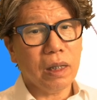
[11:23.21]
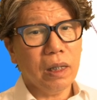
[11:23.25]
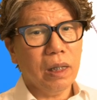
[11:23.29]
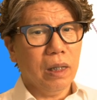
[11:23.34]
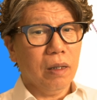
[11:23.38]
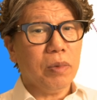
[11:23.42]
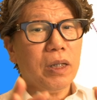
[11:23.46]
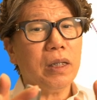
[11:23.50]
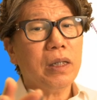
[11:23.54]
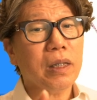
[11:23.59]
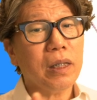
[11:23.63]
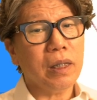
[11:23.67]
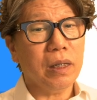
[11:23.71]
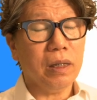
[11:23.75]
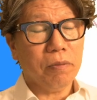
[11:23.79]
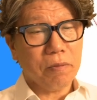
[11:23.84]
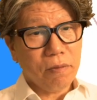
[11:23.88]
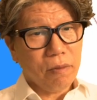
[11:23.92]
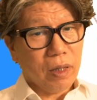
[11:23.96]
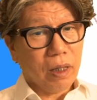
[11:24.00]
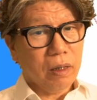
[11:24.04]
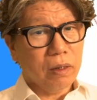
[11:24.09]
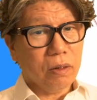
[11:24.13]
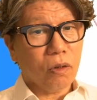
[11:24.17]
Therefore,
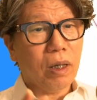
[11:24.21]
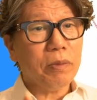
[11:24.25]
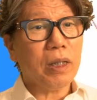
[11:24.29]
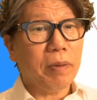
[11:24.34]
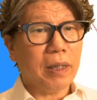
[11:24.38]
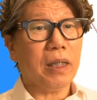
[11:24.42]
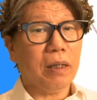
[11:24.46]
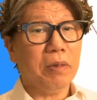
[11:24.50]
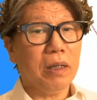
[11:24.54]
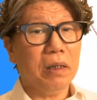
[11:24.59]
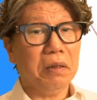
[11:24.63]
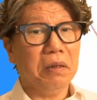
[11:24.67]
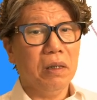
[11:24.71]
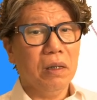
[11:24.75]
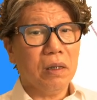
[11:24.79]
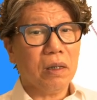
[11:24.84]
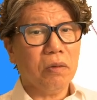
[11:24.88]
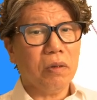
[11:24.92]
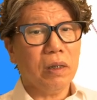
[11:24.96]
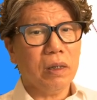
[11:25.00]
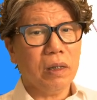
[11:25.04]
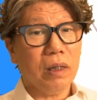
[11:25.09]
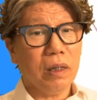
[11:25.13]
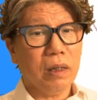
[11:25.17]
when
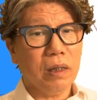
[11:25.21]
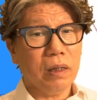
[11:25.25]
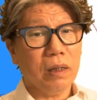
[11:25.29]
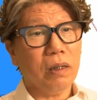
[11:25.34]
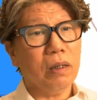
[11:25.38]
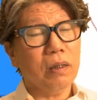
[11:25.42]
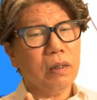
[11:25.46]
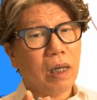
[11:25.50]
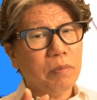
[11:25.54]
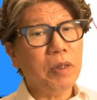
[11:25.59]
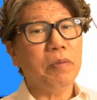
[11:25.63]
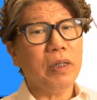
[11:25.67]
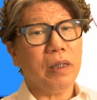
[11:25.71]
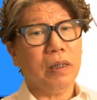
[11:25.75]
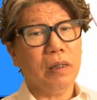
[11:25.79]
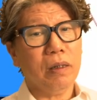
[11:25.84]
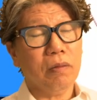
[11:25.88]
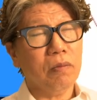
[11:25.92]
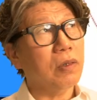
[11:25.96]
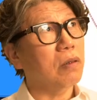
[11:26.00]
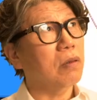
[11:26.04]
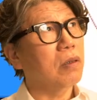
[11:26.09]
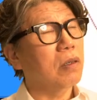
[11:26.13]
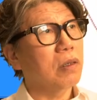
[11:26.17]
asymmetrical occlusal forces
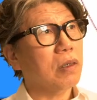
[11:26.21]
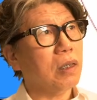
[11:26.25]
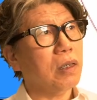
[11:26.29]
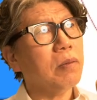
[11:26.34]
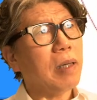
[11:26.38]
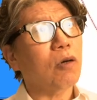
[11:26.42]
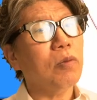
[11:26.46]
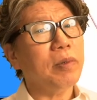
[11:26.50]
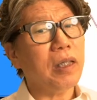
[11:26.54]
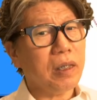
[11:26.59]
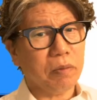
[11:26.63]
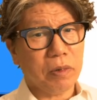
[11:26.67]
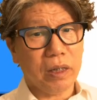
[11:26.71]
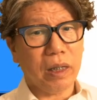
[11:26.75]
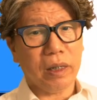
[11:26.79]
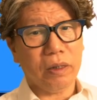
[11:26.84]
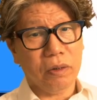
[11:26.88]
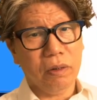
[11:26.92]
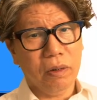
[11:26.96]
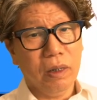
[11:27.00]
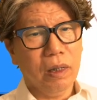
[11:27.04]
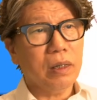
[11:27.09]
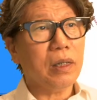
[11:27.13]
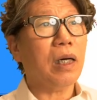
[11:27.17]
occur, it
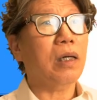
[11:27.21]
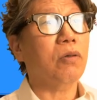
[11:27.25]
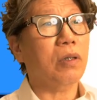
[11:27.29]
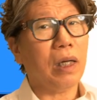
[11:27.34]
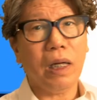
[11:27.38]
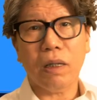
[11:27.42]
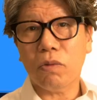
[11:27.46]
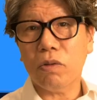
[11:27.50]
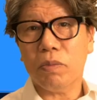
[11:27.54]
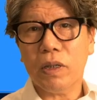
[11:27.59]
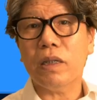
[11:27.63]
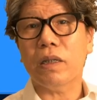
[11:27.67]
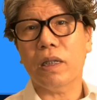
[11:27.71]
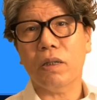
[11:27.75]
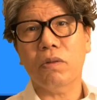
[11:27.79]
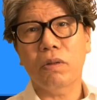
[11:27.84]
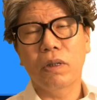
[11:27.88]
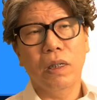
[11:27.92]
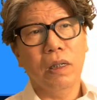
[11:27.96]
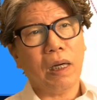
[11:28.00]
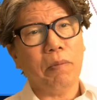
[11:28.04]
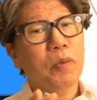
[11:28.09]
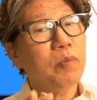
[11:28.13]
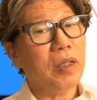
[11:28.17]
starts with asymmetry
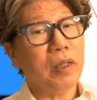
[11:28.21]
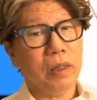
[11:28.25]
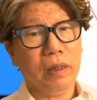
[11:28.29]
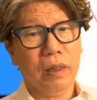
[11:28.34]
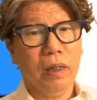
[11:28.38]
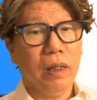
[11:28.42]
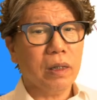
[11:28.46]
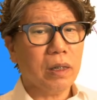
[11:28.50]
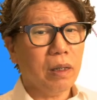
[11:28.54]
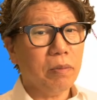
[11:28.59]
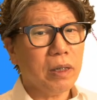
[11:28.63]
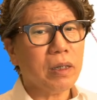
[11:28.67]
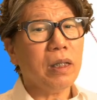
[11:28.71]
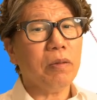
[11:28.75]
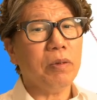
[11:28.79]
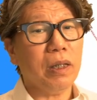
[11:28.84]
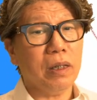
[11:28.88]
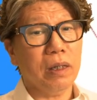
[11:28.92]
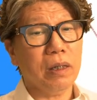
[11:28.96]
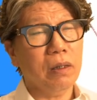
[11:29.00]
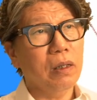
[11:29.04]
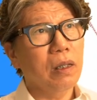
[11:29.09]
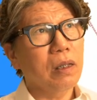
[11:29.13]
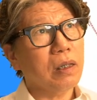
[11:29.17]
of the jaw bones,
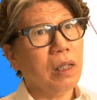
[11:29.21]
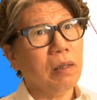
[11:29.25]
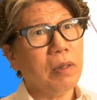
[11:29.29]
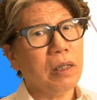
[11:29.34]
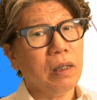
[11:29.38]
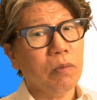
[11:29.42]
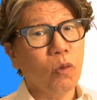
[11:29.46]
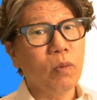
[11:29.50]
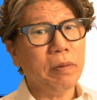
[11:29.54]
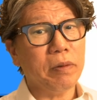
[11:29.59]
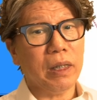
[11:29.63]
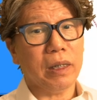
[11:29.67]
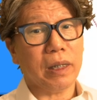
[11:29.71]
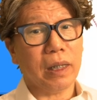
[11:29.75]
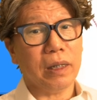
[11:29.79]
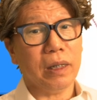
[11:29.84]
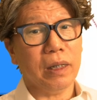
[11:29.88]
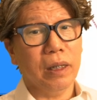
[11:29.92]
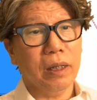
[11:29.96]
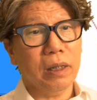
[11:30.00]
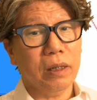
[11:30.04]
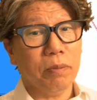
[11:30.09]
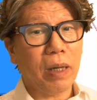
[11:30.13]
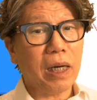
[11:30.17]
followed by the maxilla and
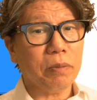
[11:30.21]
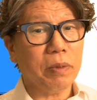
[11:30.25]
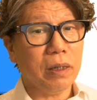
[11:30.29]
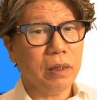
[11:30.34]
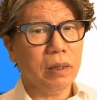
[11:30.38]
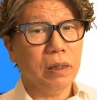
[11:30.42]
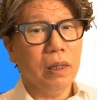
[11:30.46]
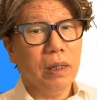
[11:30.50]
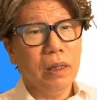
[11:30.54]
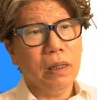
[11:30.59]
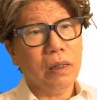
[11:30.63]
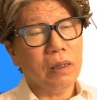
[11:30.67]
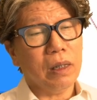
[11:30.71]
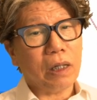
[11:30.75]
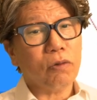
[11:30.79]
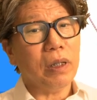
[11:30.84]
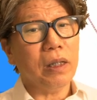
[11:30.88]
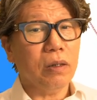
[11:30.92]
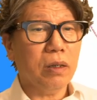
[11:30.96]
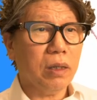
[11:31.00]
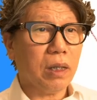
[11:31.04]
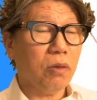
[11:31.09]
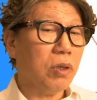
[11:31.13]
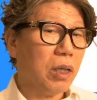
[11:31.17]
mandible,
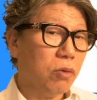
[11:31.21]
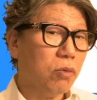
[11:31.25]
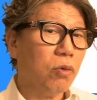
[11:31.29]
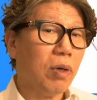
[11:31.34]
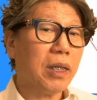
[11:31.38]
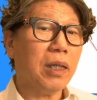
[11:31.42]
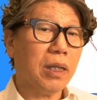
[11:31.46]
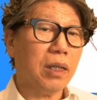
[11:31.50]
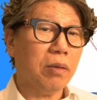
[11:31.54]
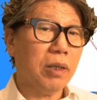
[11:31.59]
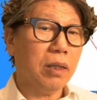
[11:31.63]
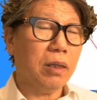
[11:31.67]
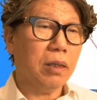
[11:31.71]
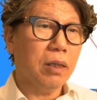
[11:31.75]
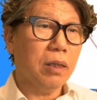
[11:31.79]
facial asymmetry,